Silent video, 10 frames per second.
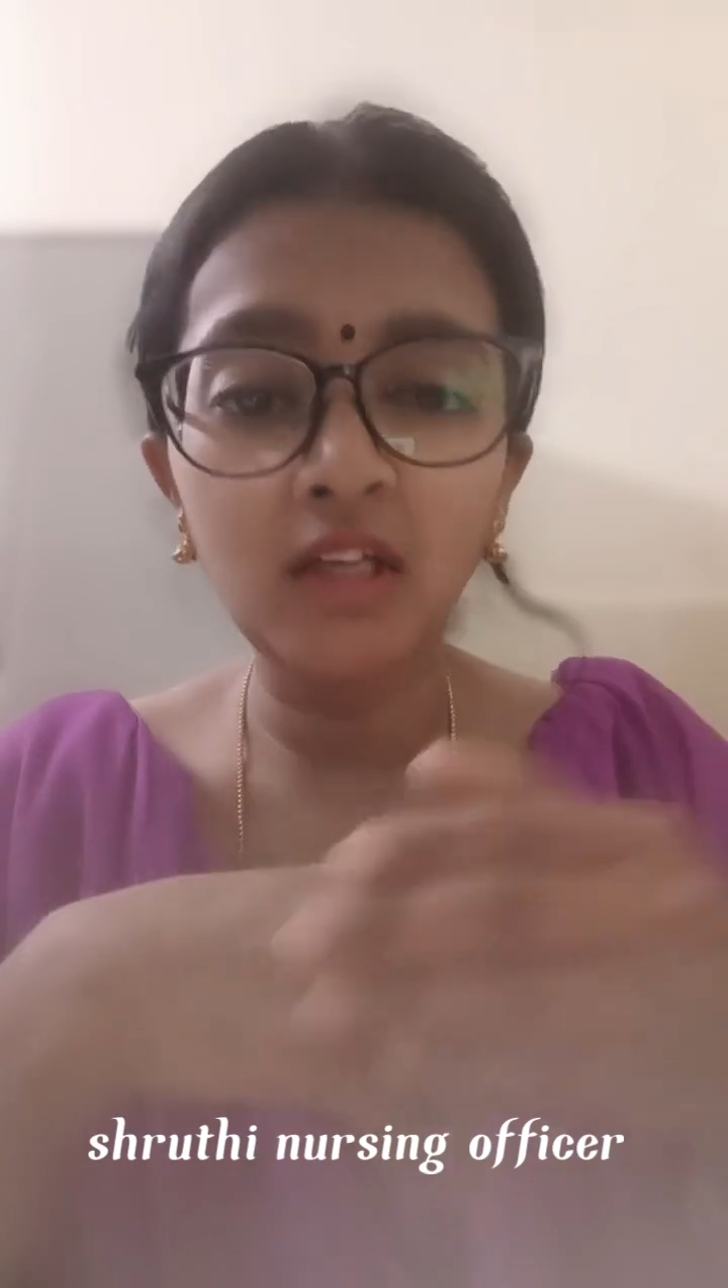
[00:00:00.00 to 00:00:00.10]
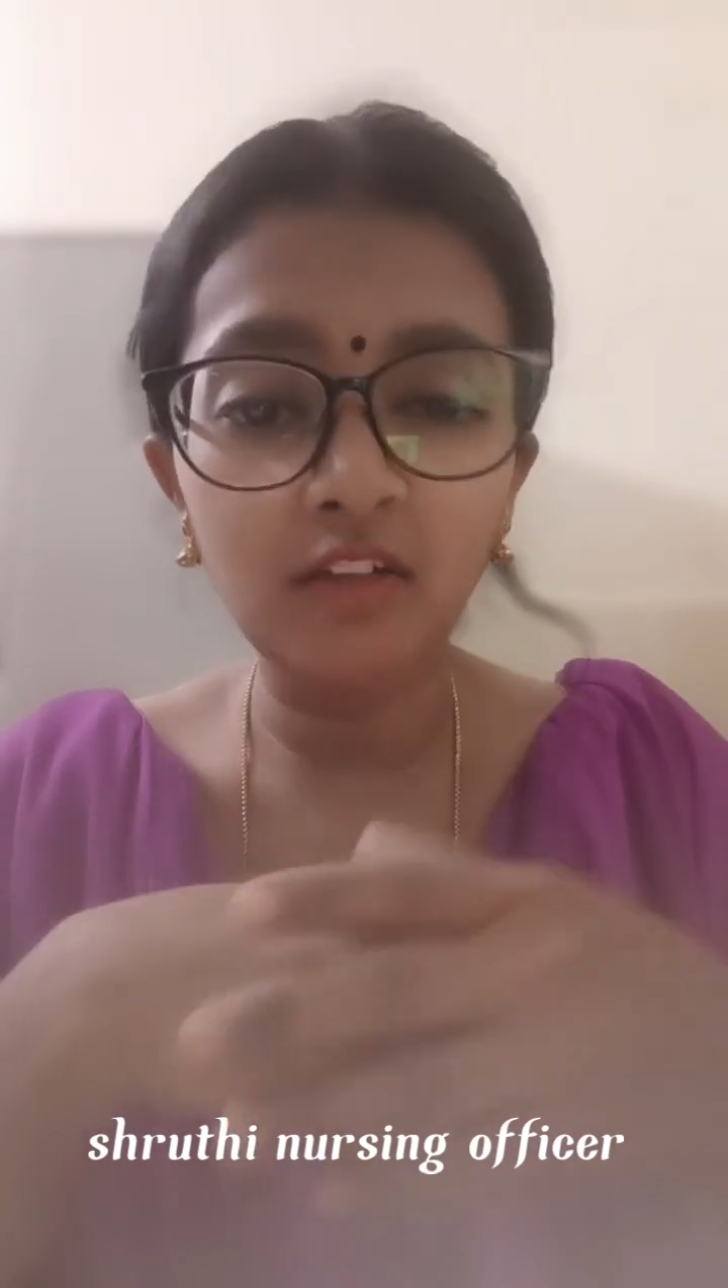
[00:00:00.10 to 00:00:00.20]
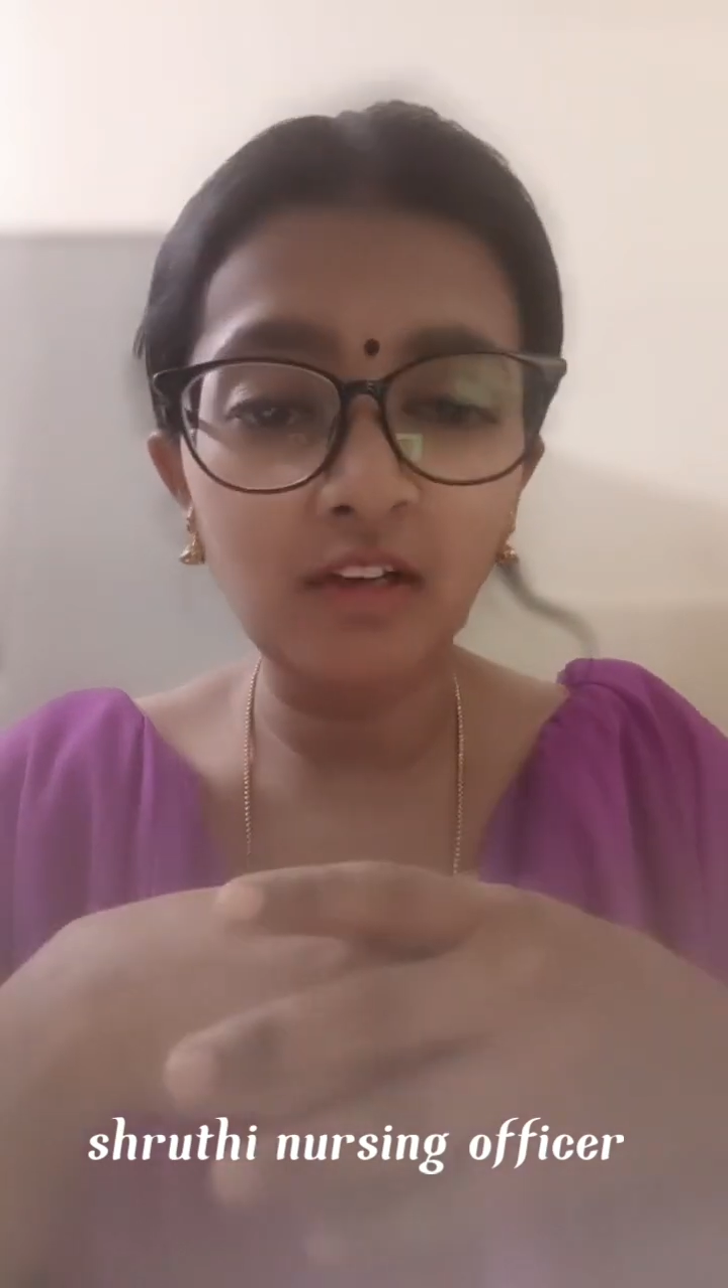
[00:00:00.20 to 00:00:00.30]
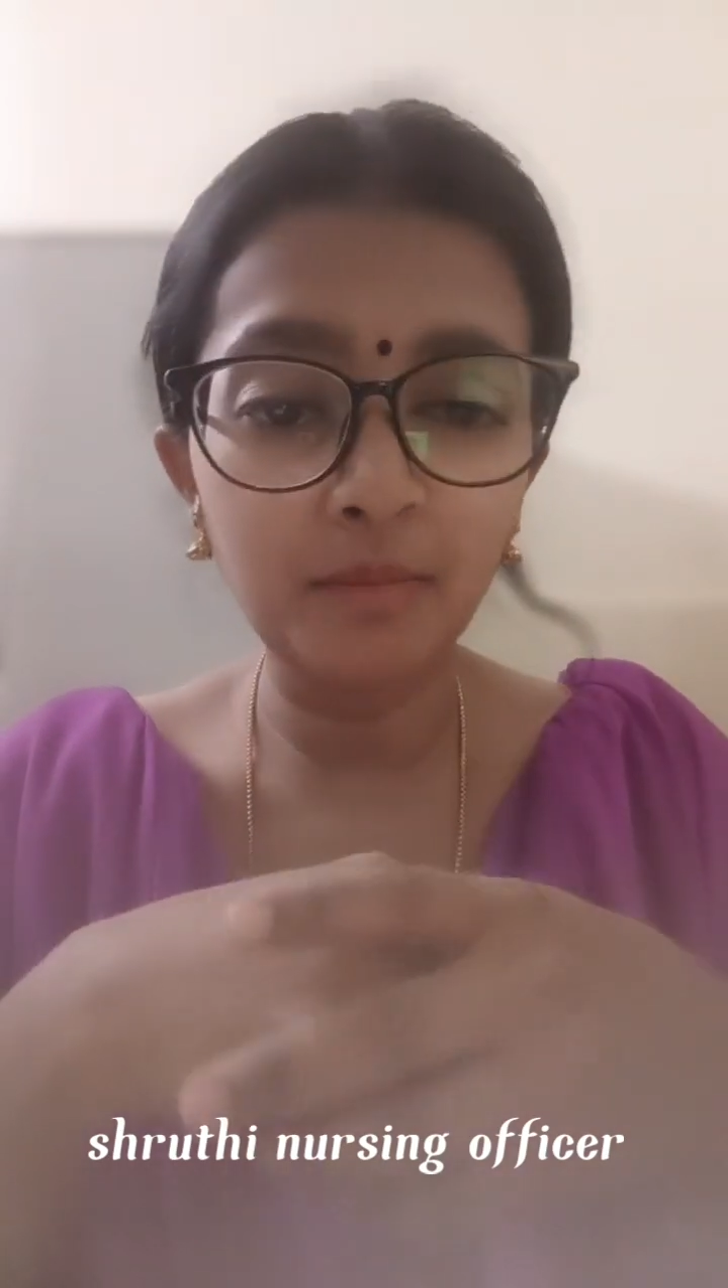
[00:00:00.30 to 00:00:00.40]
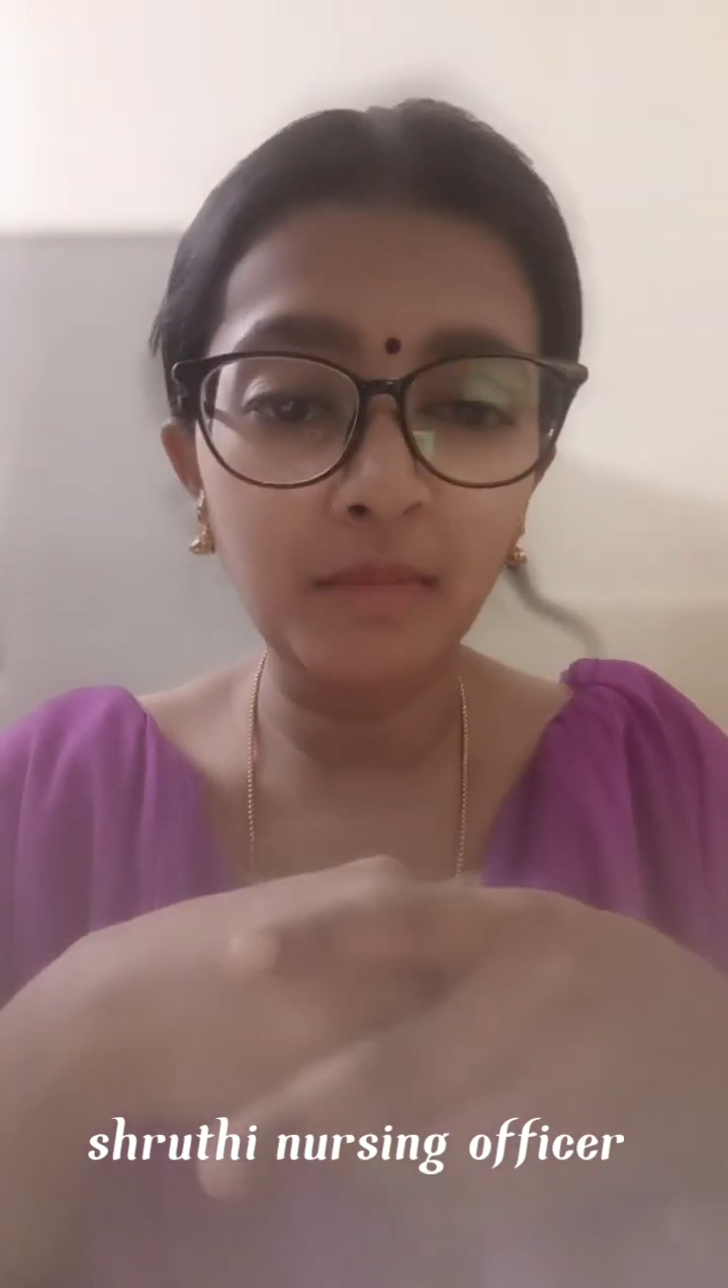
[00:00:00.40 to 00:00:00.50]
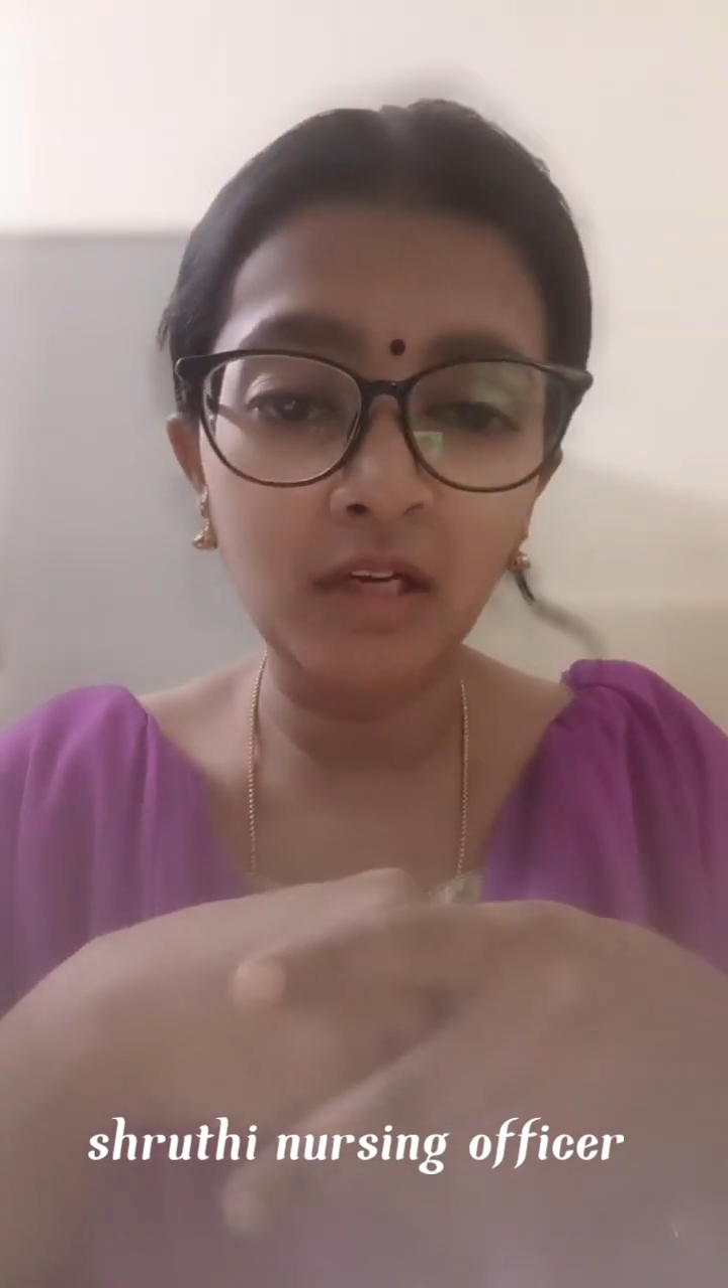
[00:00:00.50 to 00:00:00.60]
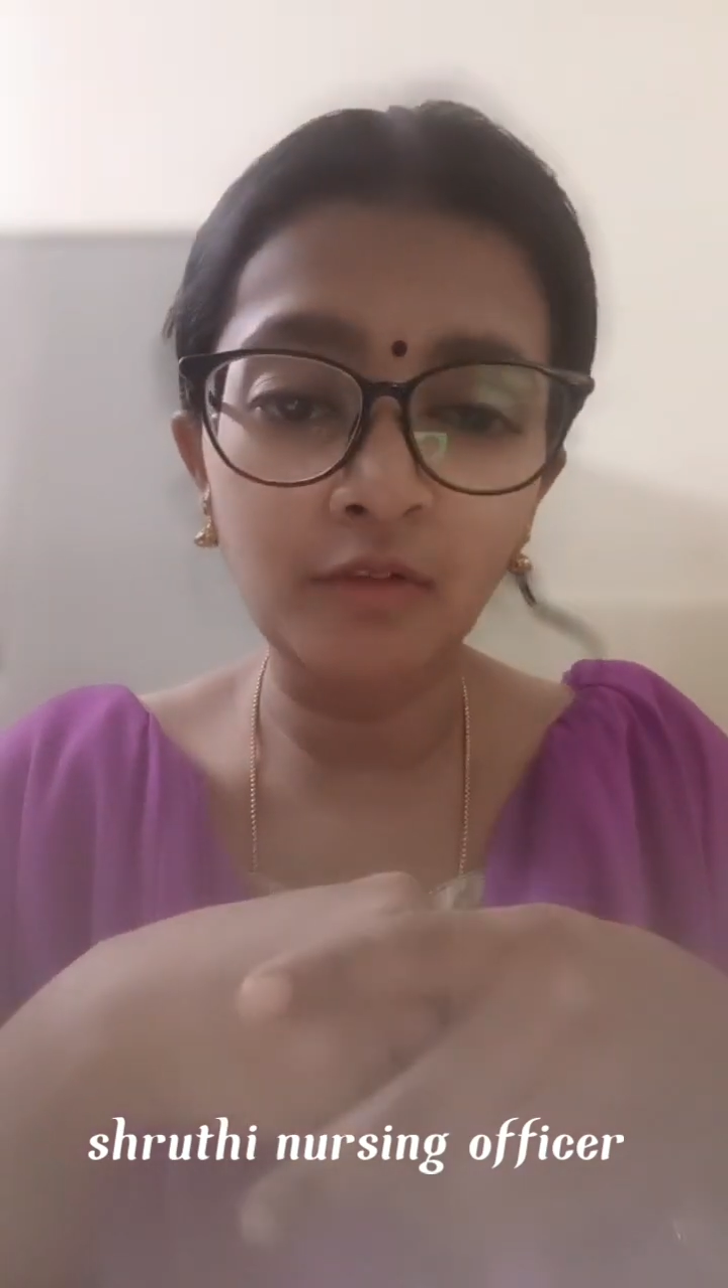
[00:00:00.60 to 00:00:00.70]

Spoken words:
development